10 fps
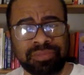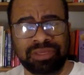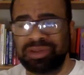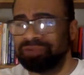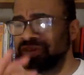
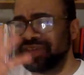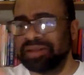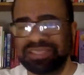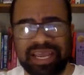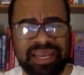You don't have to
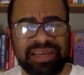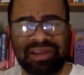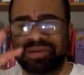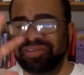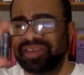sell ten. You
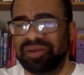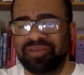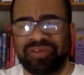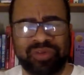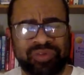don't have
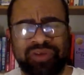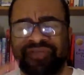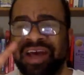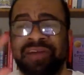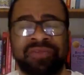to sell
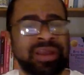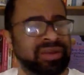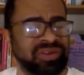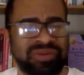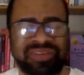five.
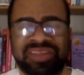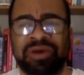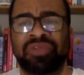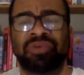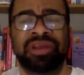You don't have to
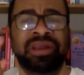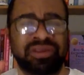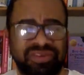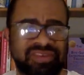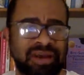sell three.
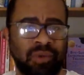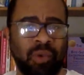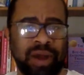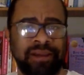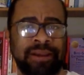Just sell
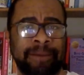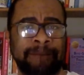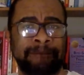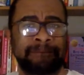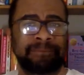one.
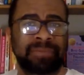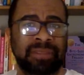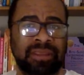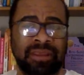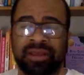
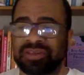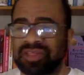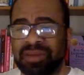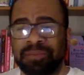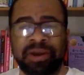So
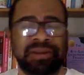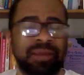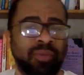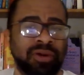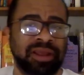then Monday
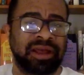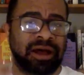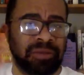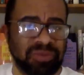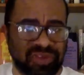morning
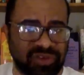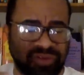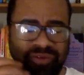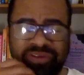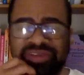comes, the
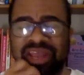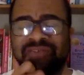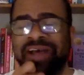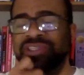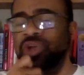first day of
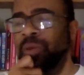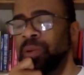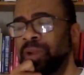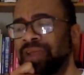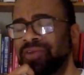October,
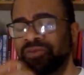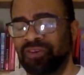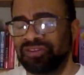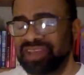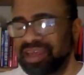whatever,
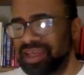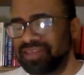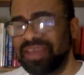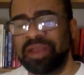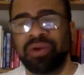first day of that
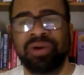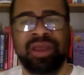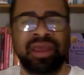cycle.